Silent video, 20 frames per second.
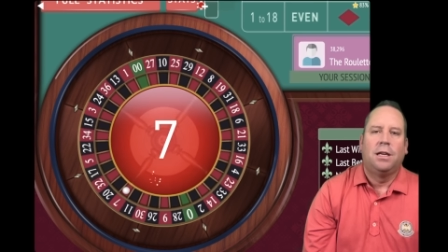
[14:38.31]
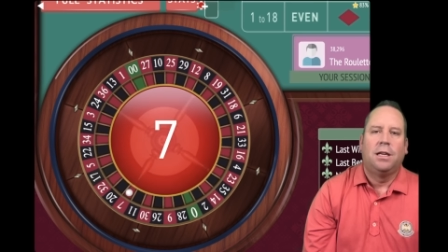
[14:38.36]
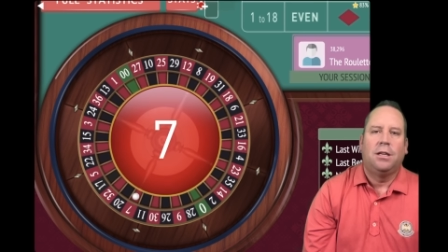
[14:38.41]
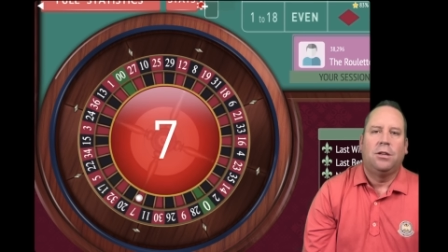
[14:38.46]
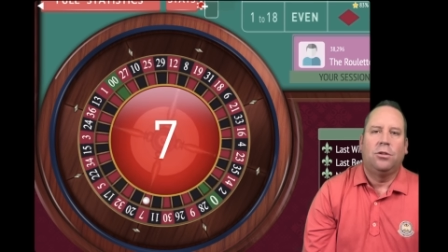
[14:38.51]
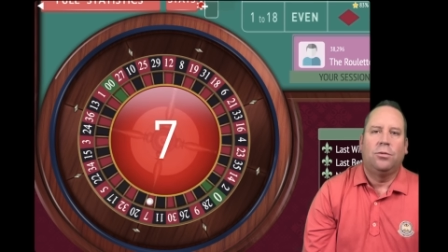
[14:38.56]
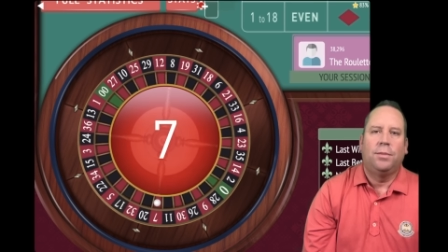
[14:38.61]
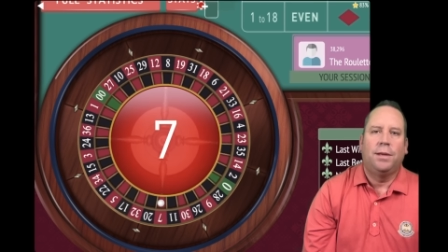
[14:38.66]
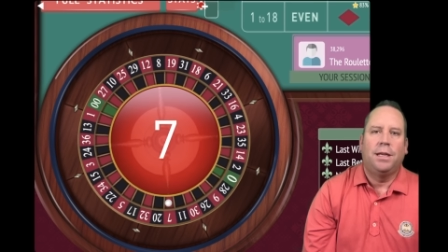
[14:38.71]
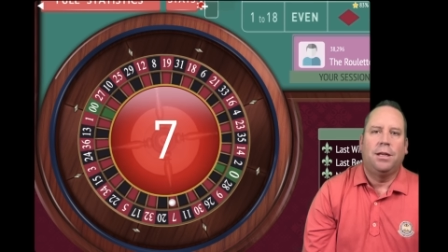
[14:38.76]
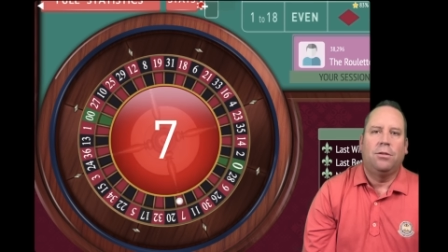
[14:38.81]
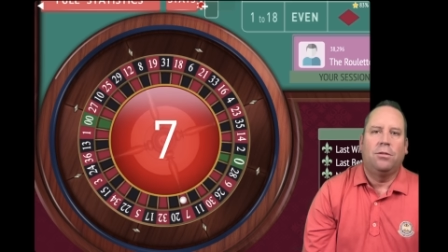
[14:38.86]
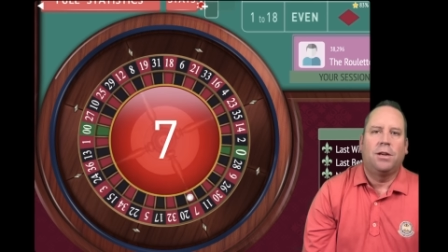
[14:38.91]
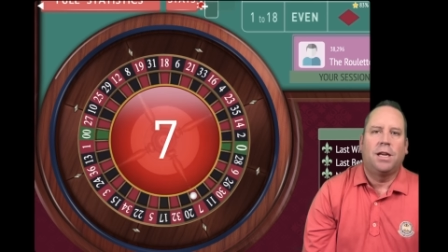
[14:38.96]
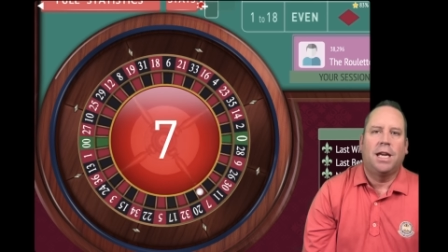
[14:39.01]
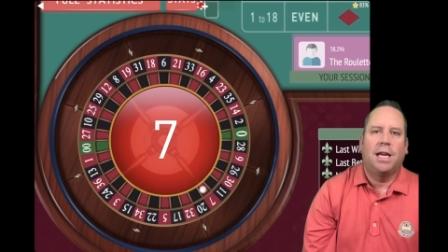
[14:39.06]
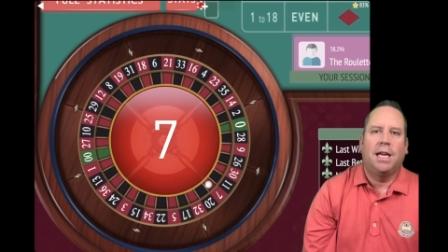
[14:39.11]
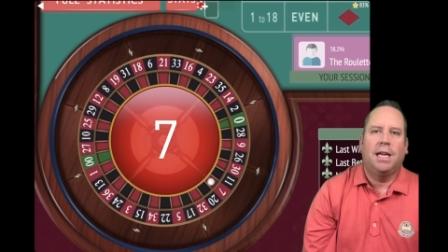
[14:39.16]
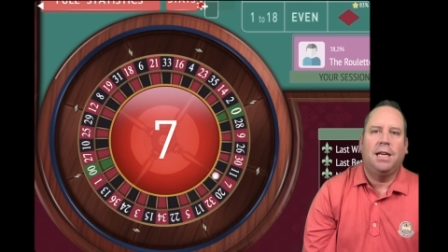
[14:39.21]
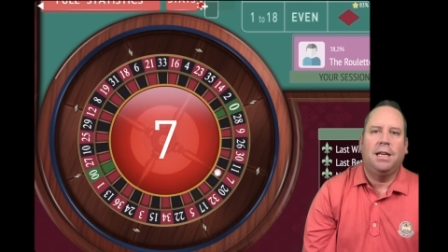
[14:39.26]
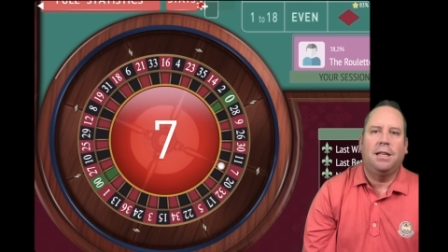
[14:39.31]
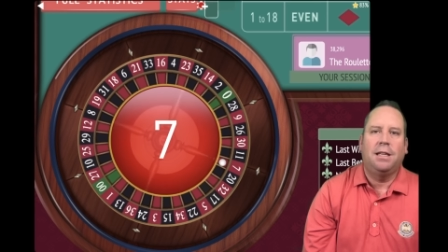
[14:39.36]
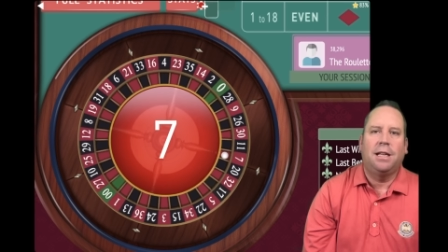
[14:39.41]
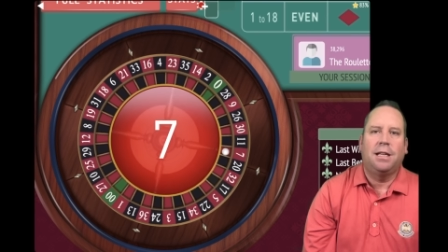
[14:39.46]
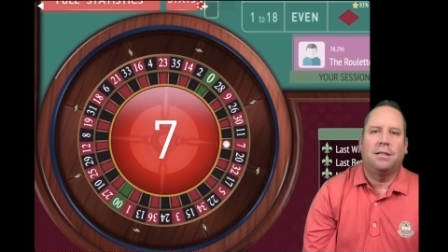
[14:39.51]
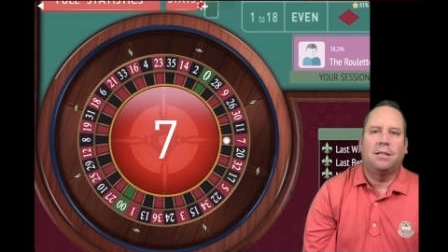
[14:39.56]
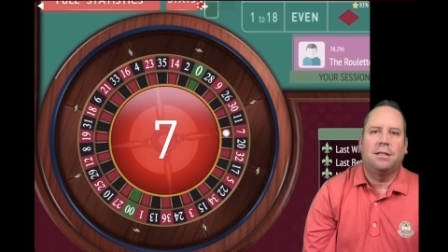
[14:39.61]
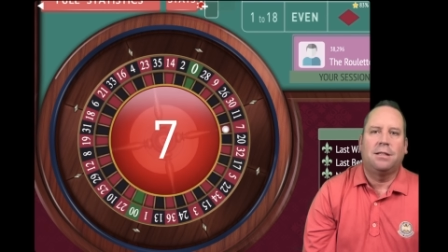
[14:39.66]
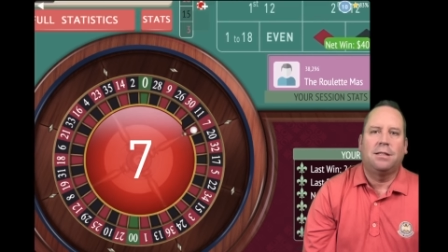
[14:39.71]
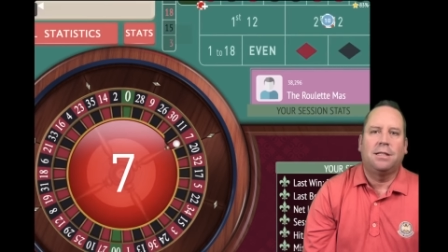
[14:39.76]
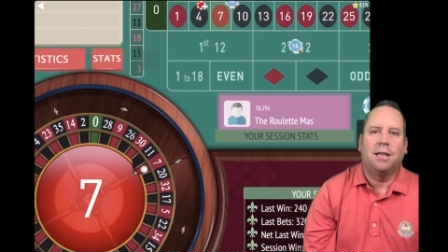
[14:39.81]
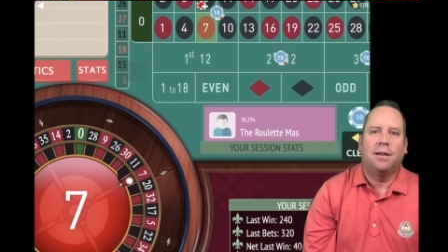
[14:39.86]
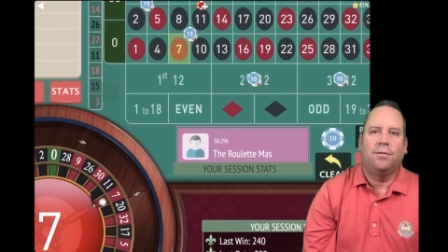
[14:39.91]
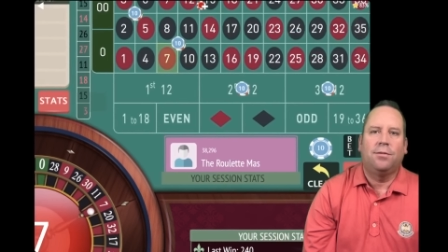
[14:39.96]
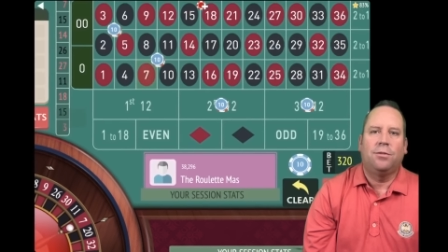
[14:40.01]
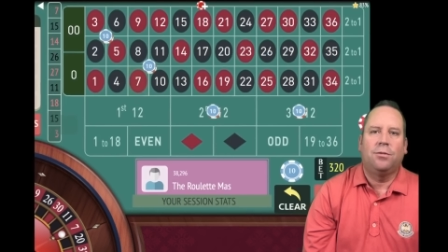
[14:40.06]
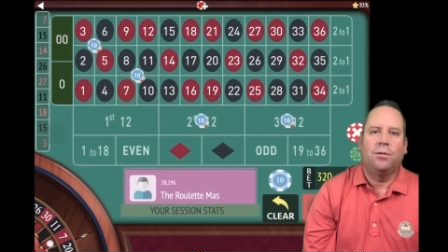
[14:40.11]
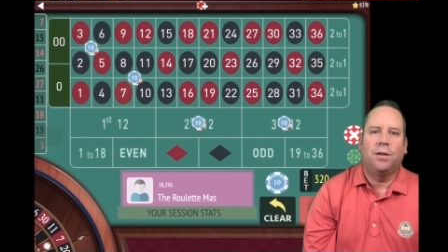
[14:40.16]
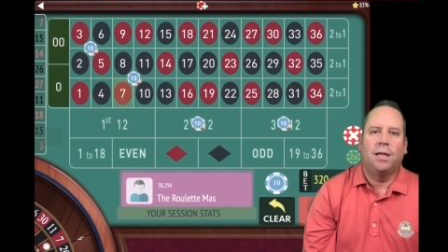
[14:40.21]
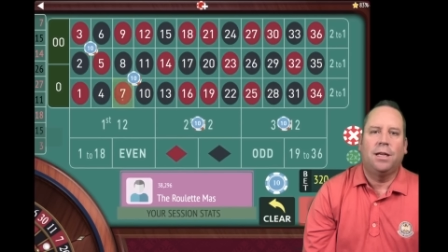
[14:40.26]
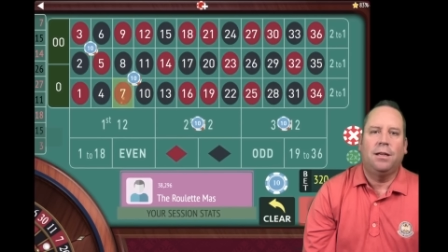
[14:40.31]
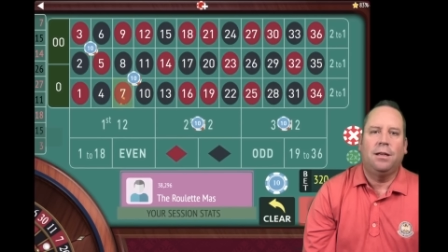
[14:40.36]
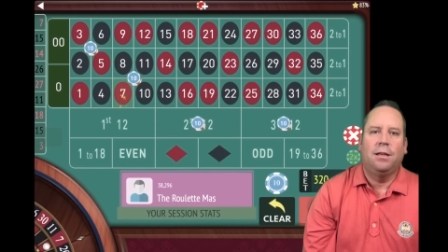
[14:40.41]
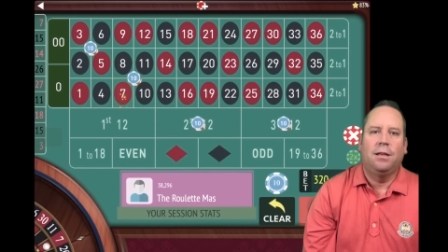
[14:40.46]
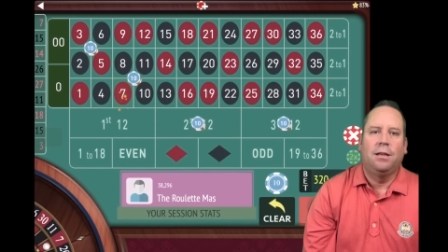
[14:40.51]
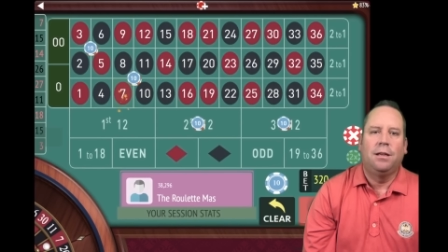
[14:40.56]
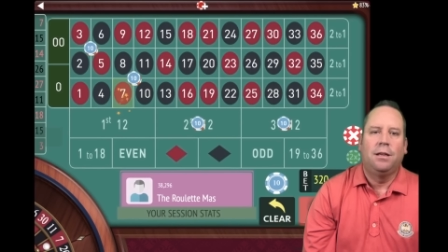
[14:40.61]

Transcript: you'll be okay. And that's a 7 red.